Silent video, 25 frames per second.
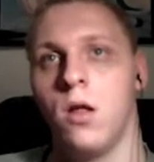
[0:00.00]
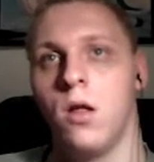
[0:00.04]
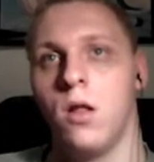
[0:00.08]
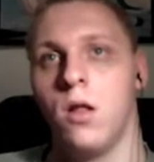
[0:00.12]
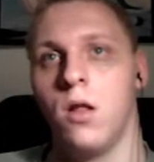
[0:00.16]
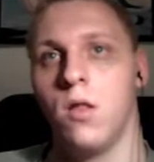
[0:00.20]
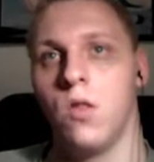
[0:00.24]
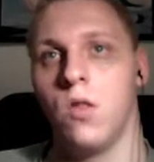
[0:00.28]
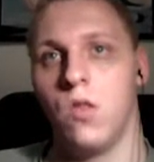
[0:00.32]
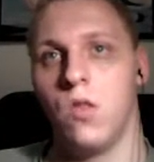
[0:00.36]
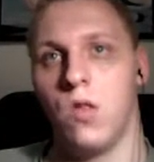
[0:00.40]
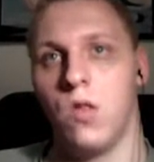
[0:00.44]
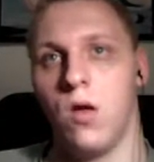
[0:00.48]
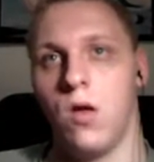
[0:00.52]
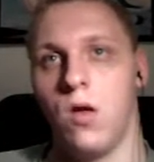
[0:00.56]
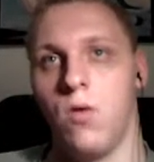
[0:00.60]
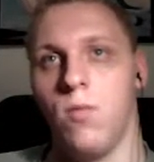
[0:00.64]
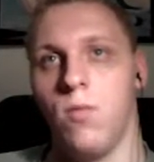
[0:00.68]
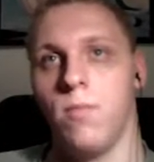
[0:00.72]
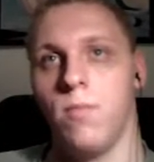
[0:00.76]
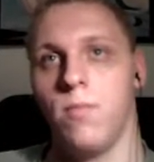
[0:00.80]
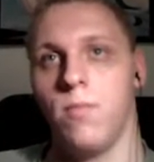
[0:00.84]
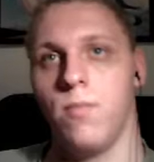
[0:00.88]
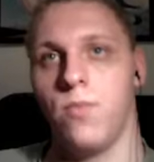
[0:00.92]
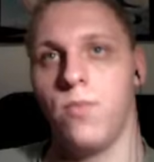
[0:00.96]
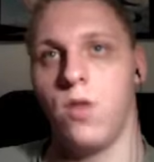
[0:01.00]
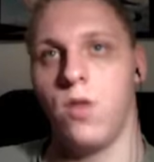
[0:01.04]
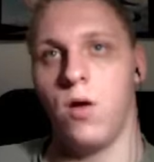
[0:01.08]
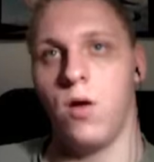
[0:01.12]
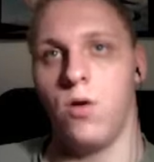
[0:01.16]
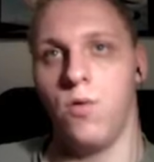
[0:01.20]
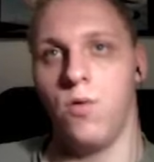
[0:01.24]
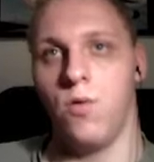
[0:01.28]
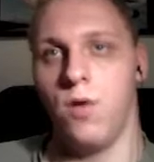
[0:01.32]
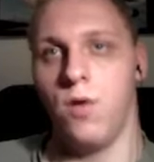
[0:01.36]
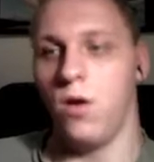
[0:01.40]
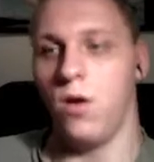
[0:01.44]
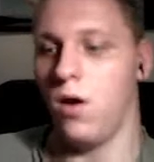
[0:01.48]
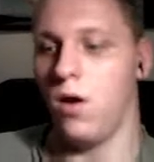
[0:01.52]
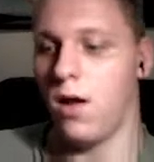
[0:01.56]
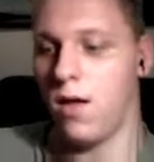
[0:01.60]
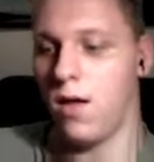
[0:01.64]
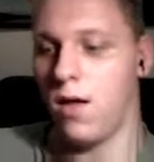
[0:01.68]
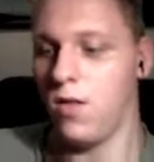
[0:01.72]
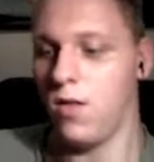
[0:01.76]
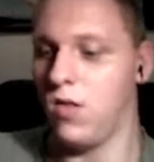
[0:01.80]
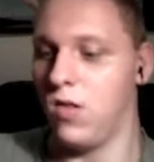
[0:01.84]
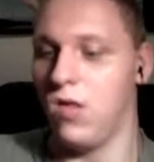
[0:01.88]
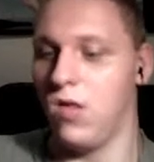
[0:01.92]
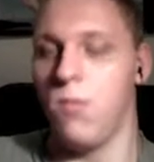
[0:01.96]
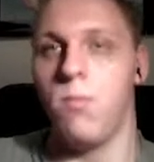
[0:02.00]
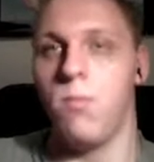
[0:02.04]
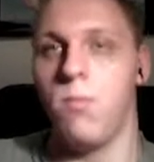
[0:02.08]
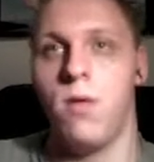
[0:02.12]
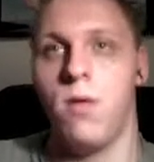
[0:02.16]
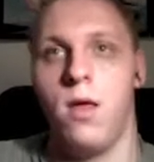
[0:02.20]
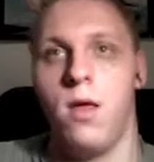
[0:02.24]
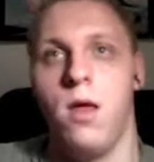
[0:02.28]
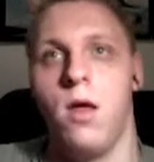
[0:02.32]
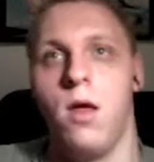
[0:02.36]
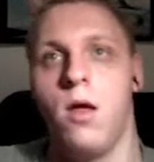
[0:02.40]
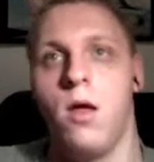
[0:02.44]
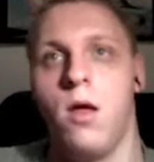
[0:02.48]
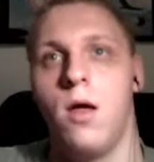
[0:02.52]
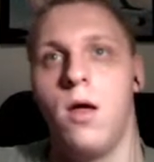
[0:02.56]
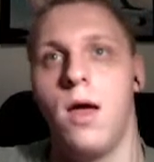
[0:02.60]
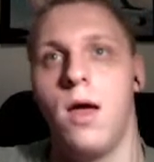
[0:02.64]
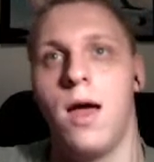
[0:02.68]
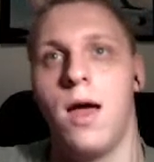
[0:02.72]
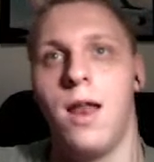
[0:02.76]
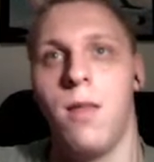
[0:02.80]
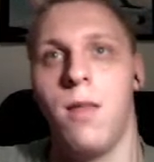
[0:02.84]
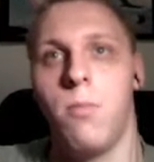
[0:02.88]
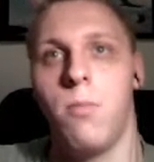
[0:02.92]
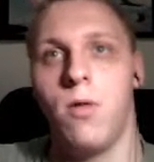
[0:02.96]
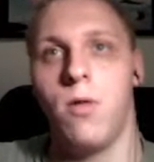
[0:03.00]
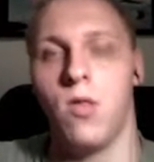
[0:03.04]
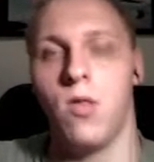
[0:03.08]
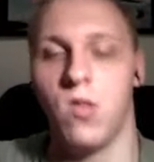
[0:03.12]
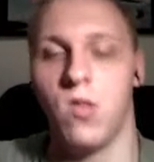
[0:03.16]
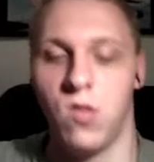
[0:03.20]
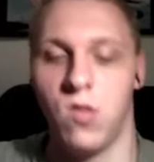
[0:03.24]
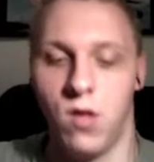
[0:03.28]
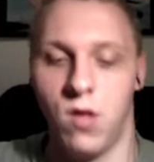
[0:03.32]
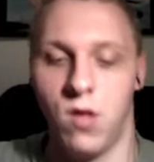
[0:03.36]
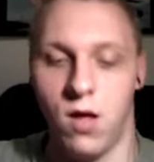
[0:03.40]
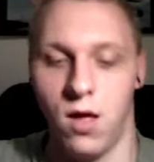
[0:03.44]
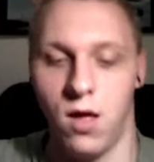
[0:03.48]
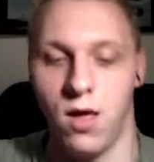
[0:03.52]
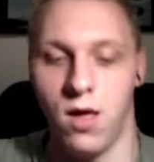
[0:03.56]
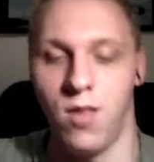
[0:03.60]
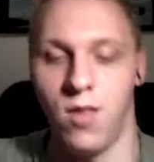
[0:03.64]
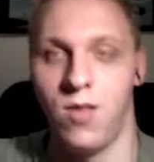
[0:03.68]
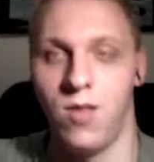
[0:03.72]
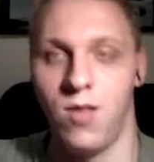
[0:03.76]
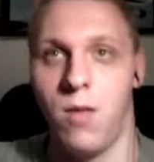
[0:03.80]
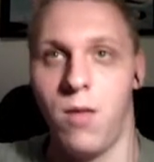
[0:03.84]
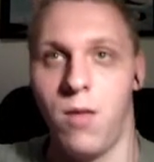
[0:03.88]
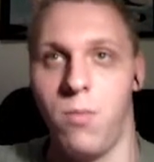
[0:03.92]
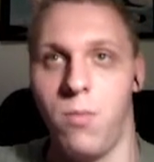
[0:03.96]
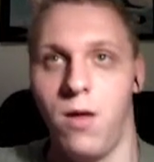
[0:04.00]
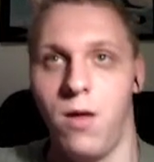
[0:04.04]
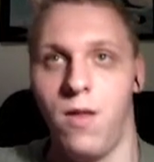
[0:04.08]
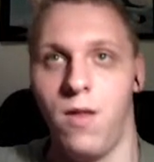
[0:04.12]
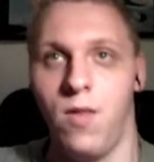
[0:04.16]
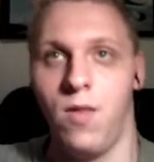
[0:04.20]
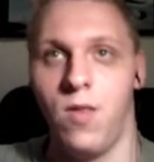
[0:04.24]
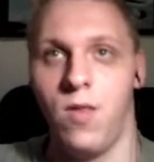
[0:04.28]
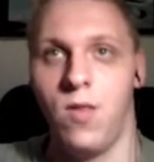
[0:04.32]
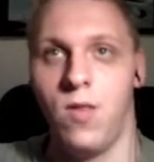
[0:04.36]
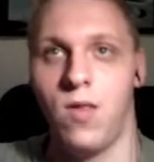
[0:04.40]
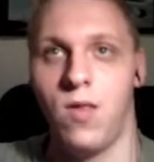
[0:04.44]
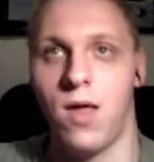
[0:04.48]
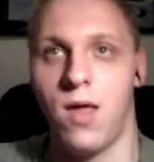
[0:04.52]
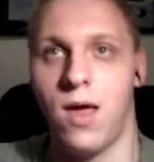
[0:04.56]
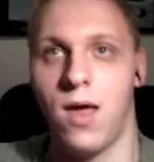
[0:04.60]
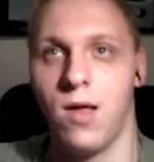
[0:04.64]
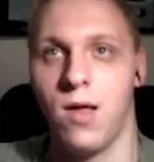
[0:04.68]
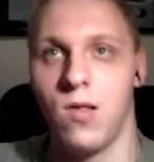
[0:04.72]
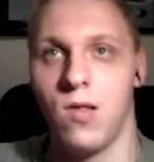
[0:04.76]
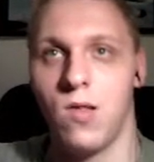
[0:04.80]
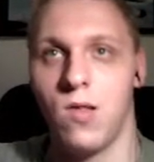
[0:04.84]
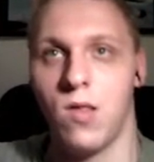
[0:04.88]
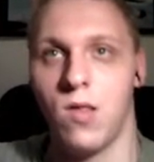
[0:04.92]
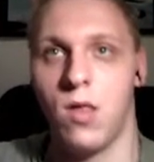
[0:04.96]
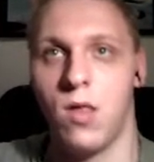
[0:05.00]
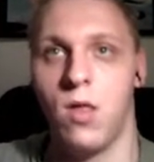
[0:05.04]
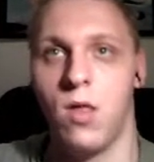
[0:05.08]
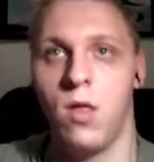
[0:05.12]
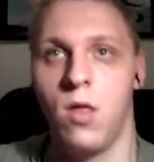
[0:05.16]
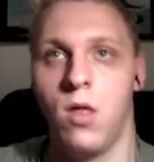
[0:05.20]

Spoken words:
So how do we do that? Simply add a plus sign and type in text,